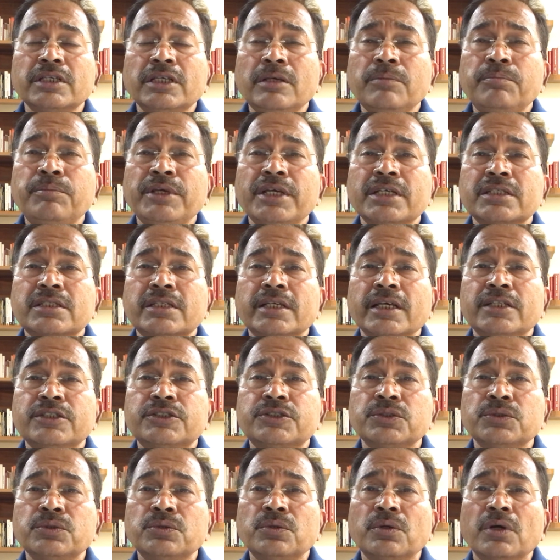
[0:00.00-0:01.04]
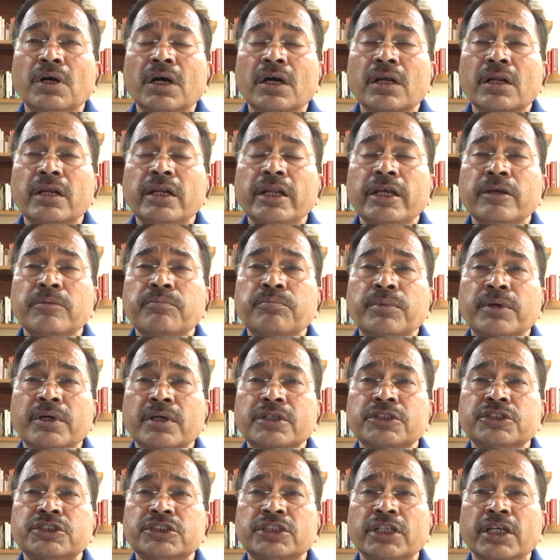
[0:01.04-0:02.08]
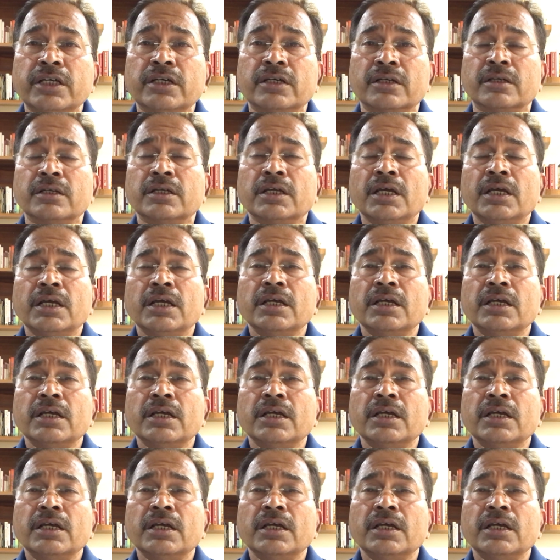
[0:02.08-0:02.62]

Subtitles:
EPS tells you earning per share.